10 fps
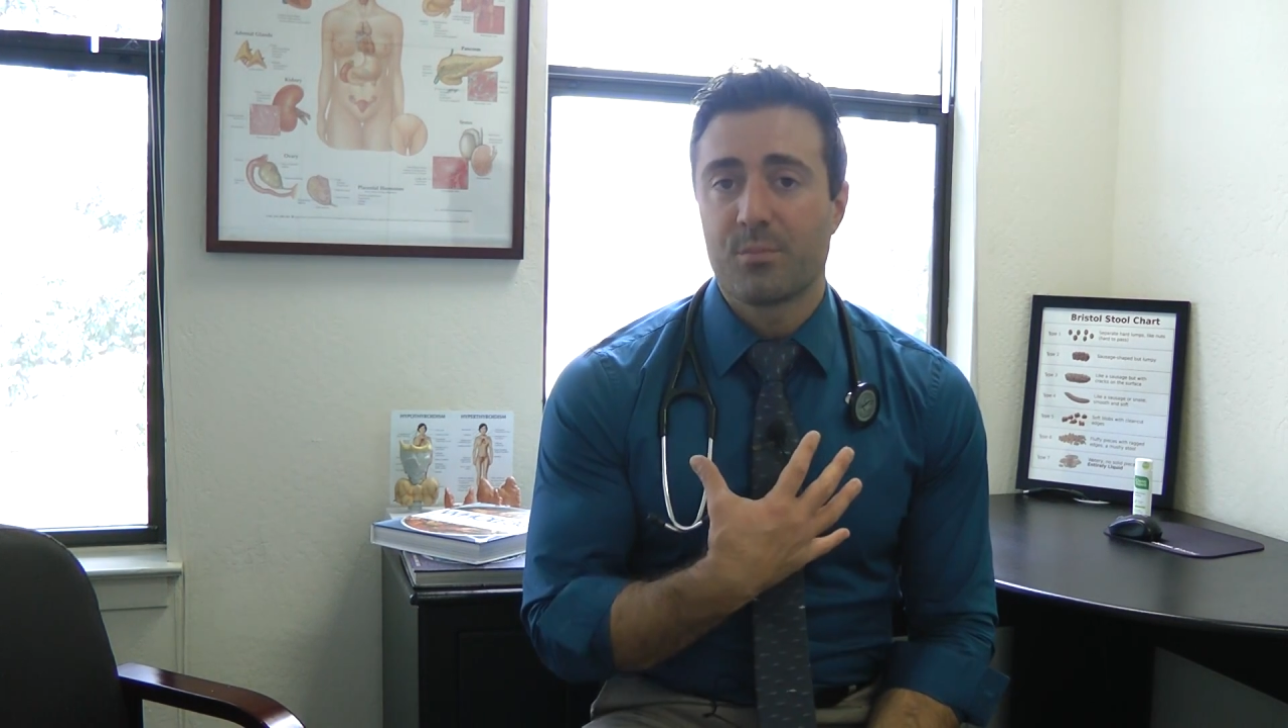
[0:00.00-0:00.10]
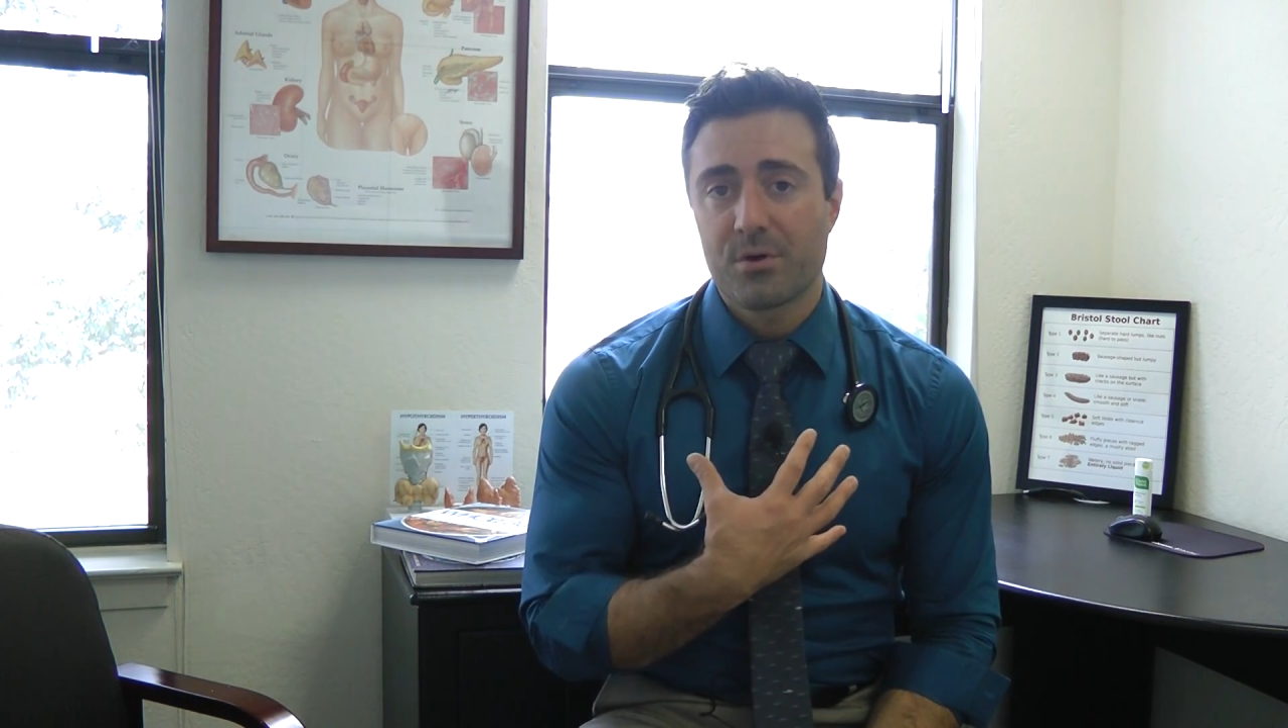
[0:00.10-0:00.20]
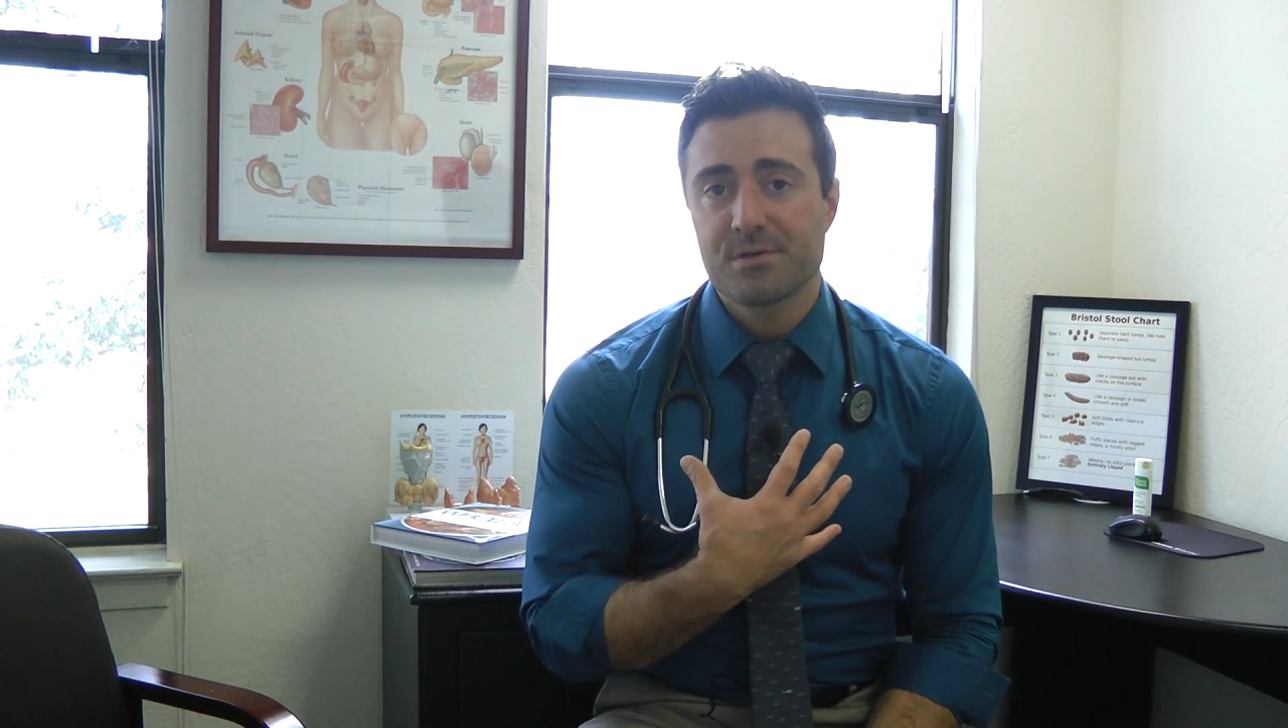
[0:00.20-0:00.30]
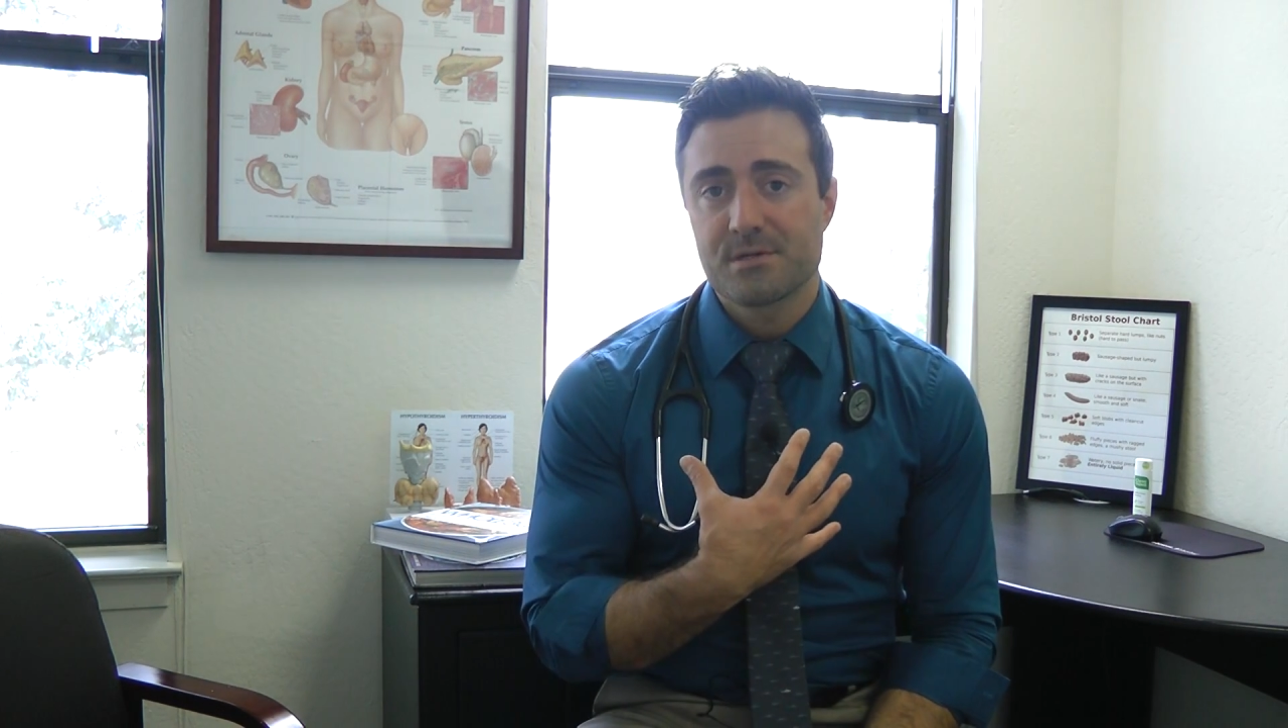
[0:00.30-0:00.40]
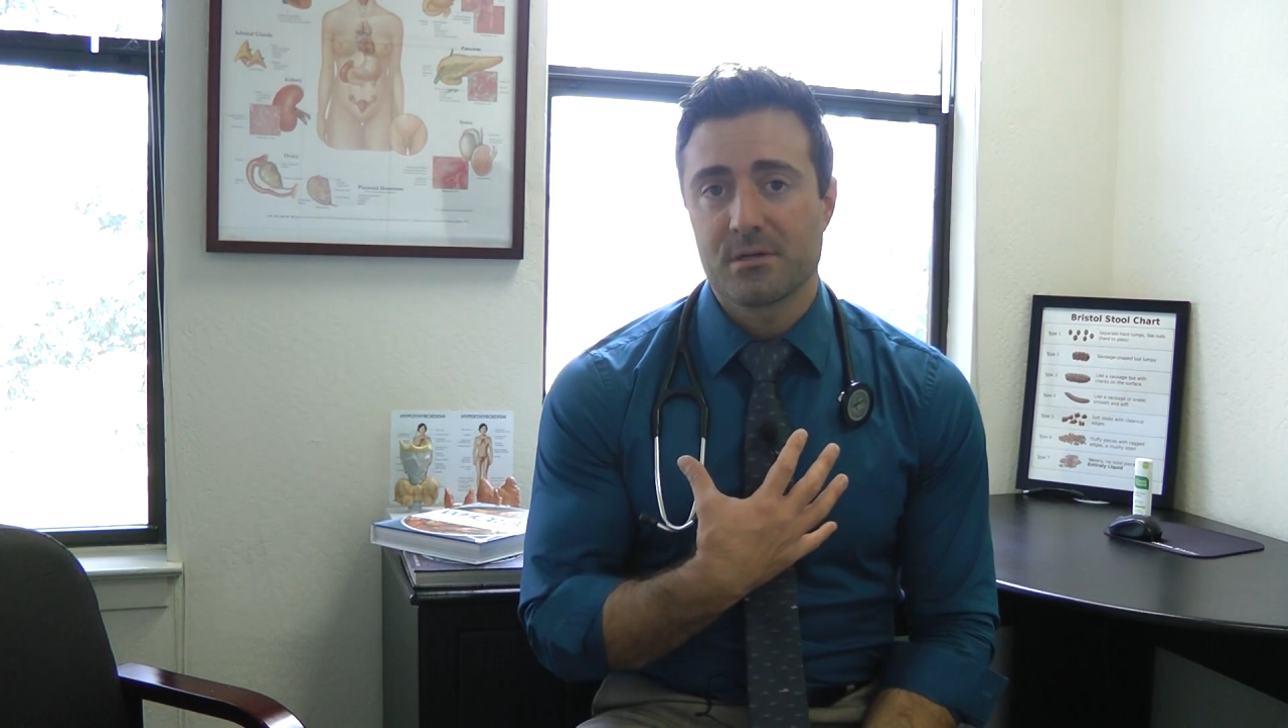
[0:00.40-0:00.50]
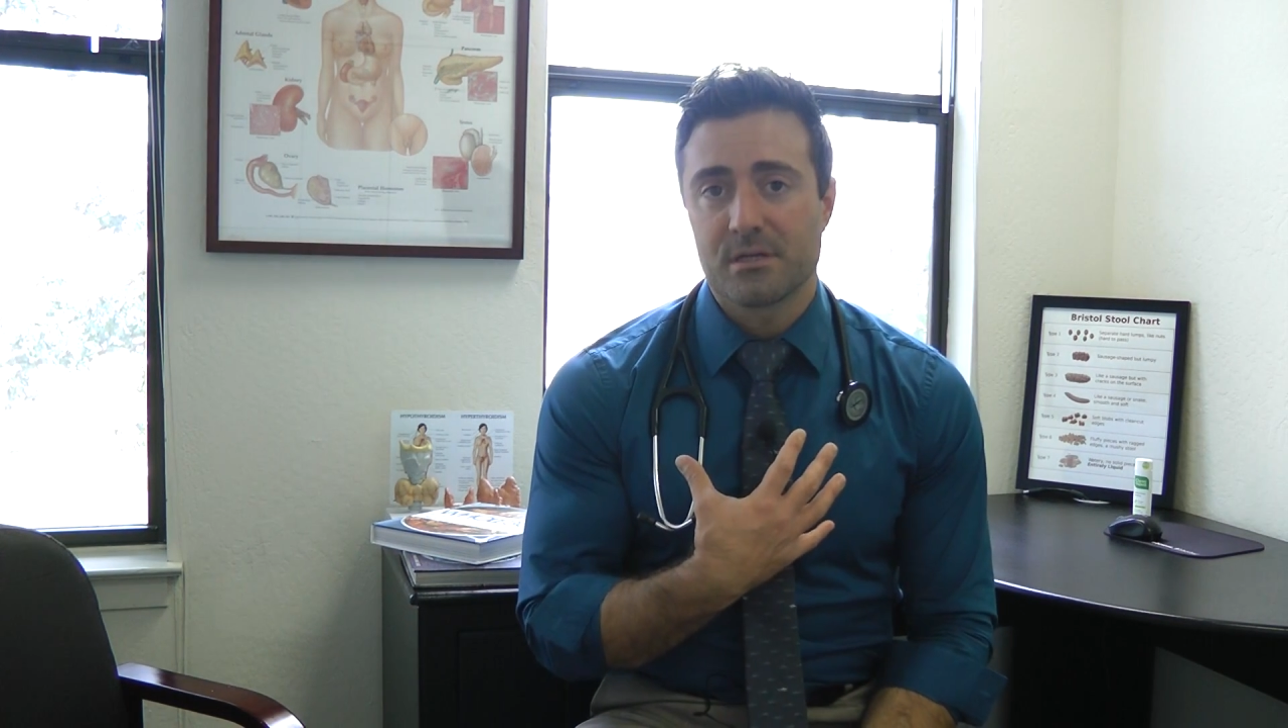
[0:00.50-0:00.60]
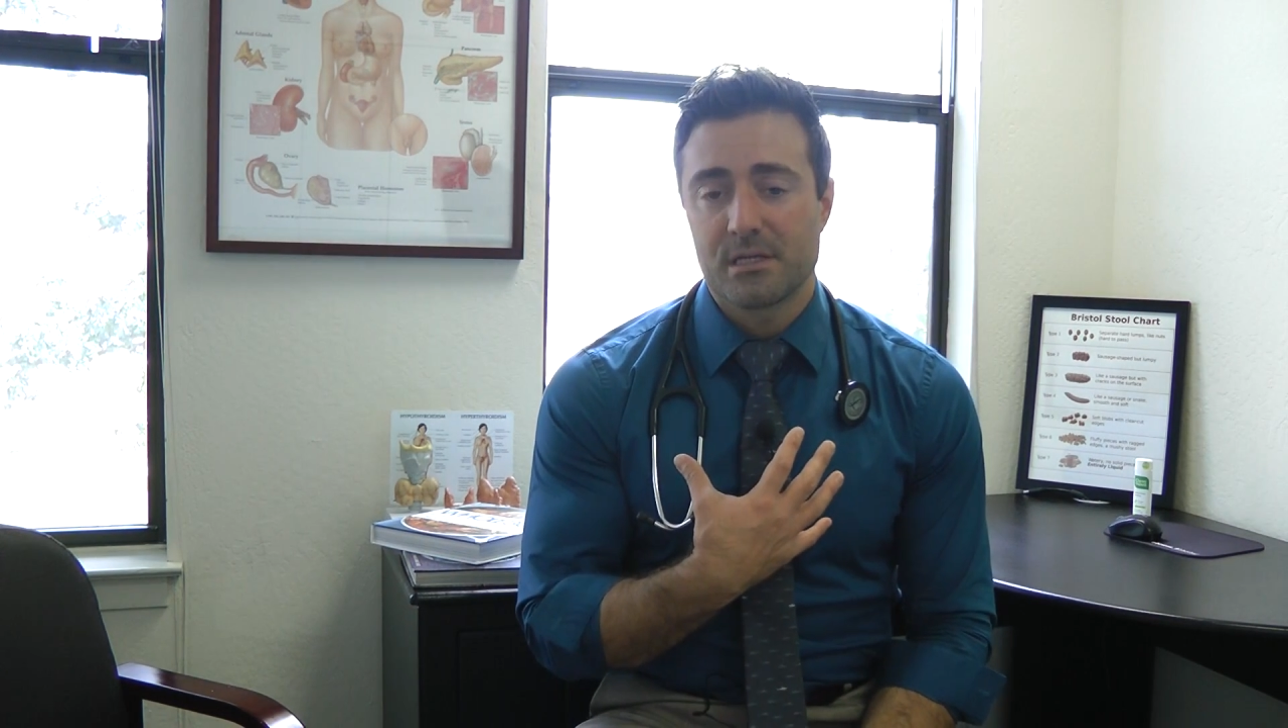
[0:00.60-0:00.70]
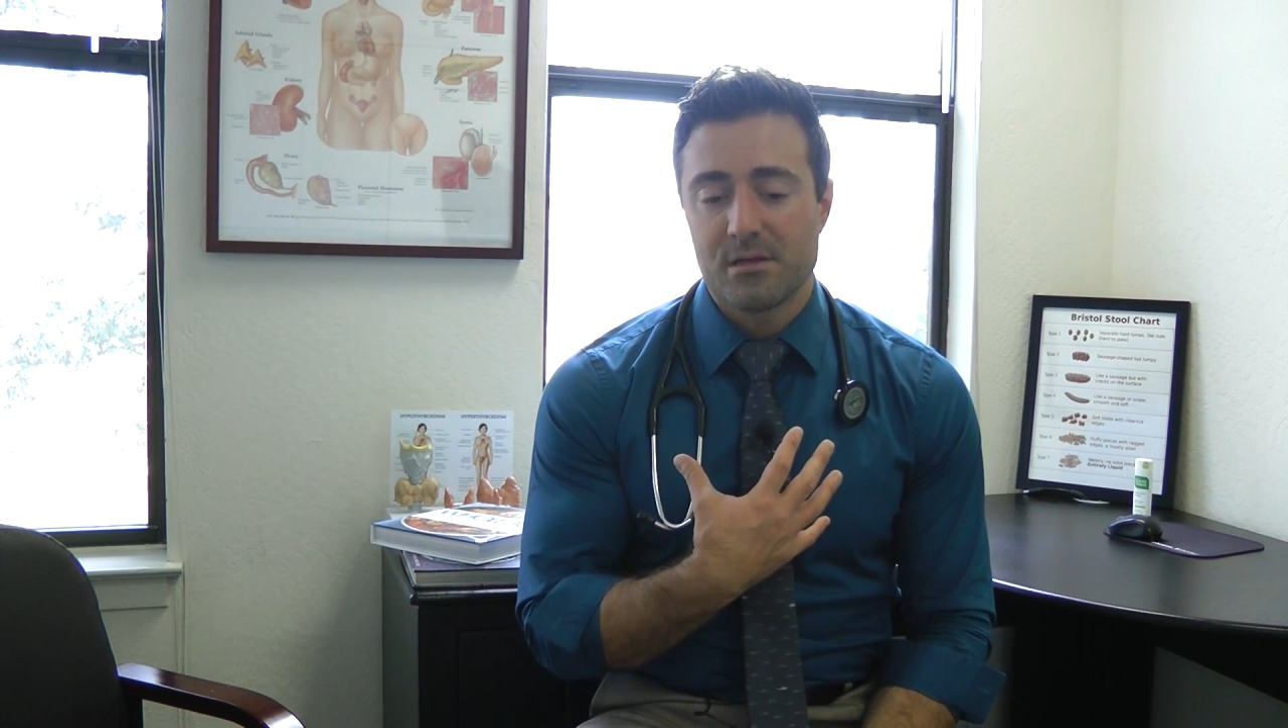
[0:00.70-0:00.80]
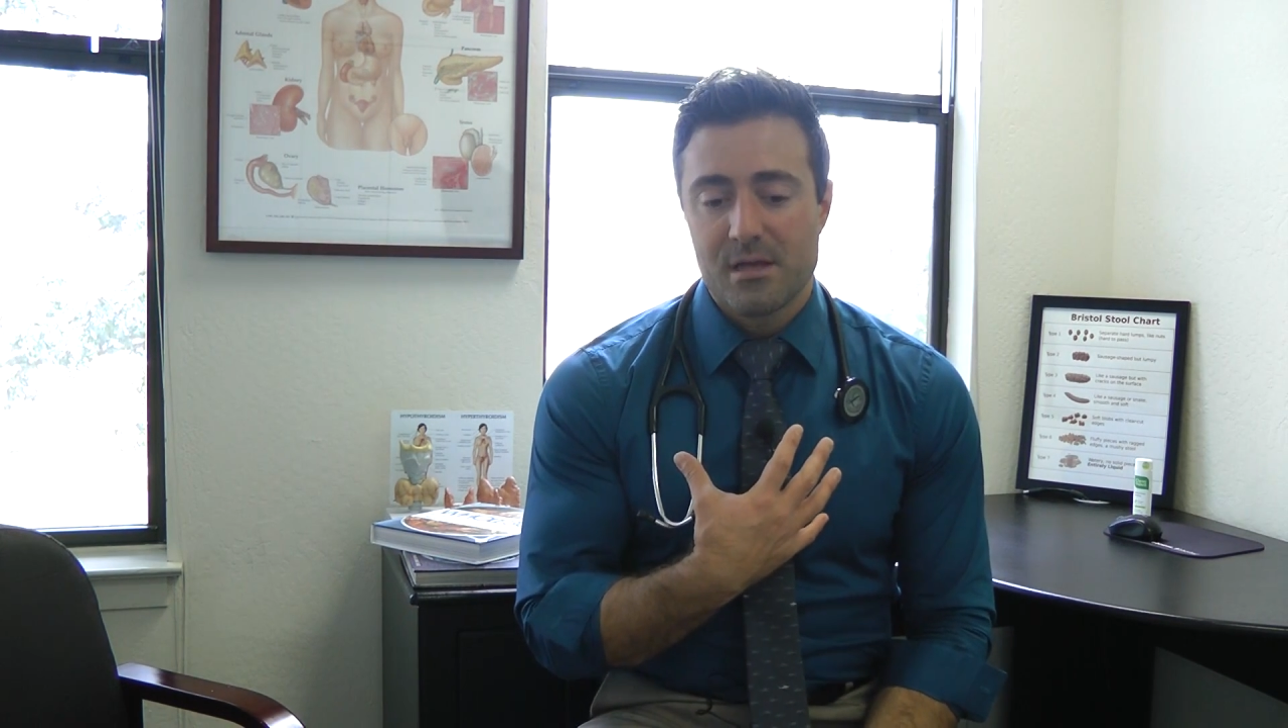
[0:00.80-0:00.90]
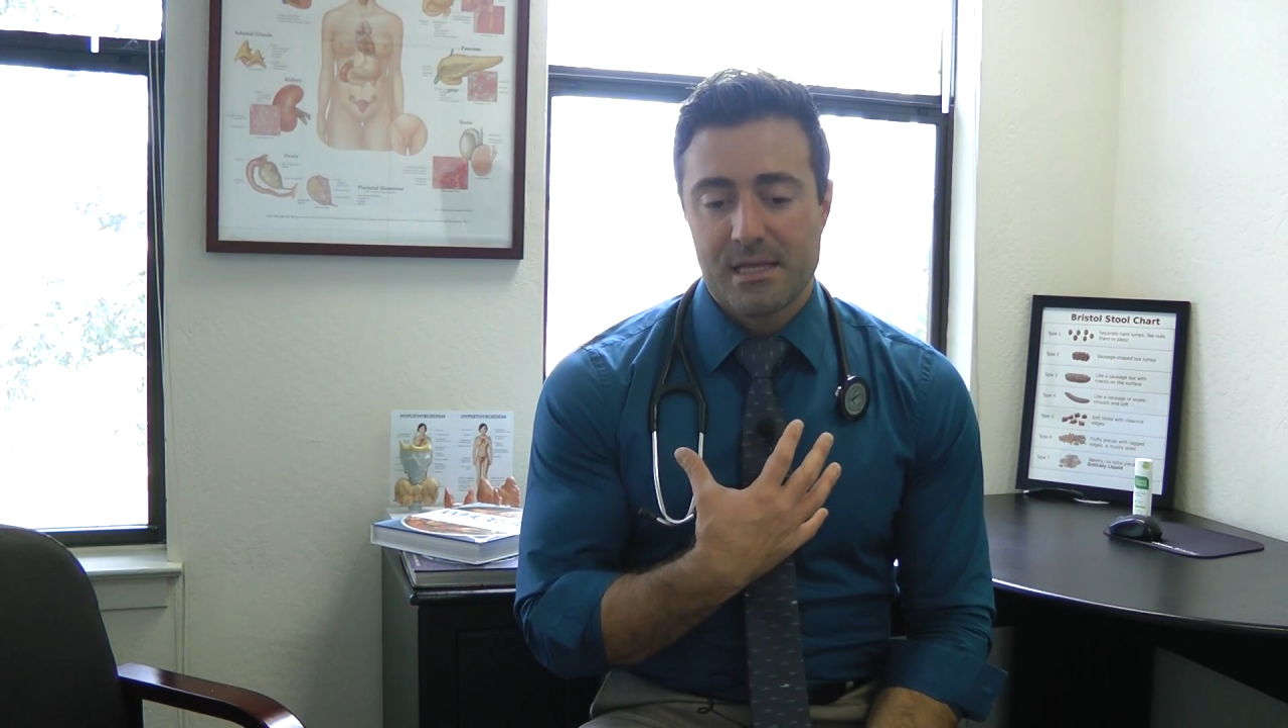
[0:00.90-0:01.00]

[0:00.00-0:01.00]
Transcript: personally